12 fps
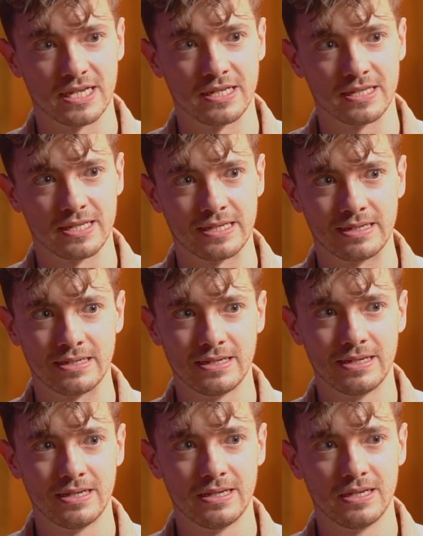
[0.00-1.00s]
anything,
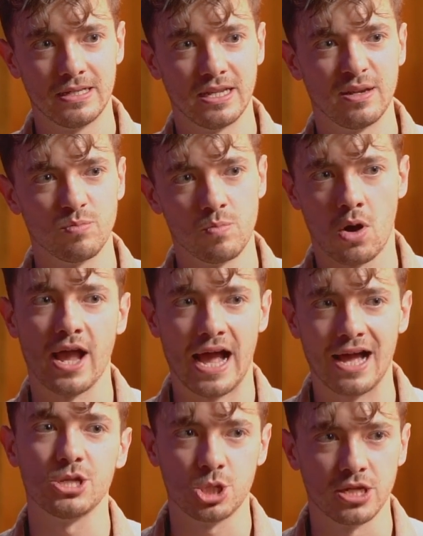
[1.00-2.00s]
then it might
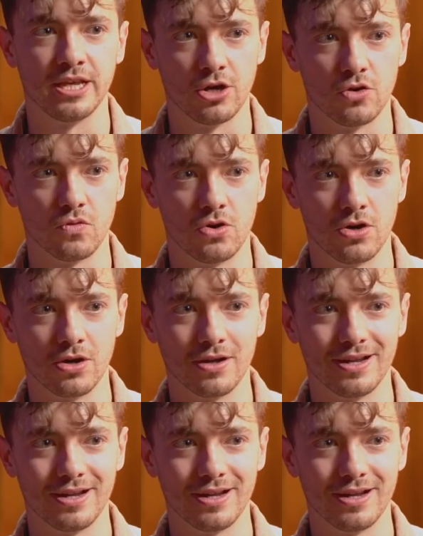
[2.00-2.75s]
actually go wrong.